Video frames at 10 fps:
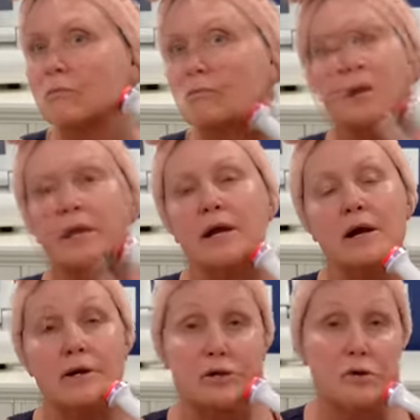Again,
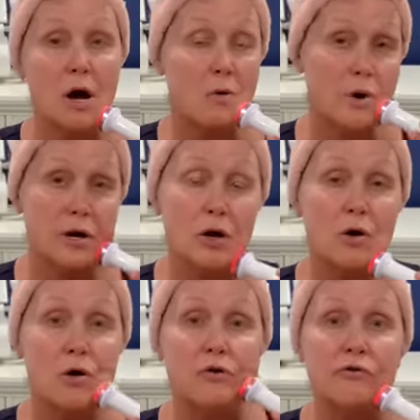I do not want to go
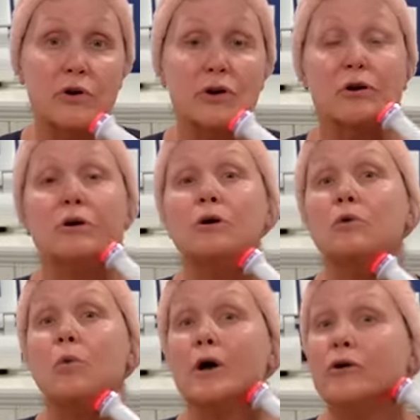over
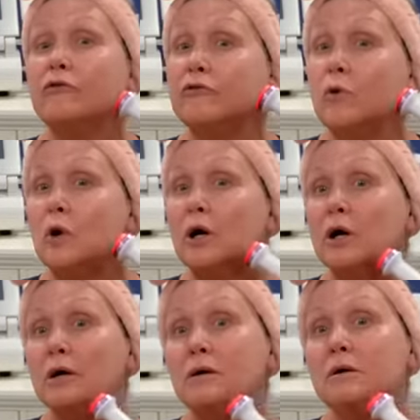
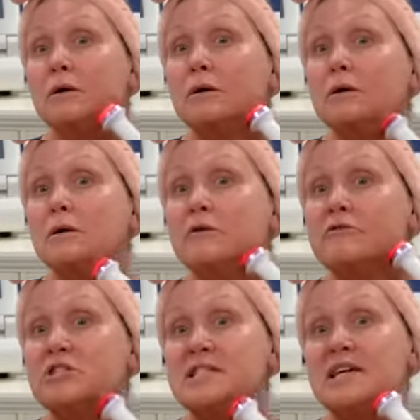104
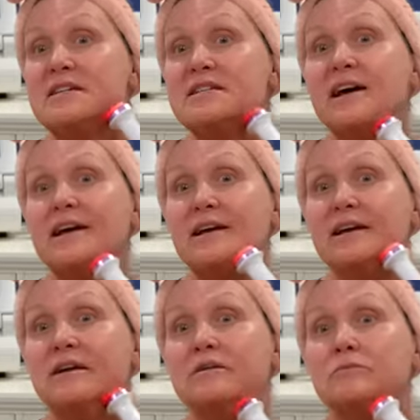for skin tightening.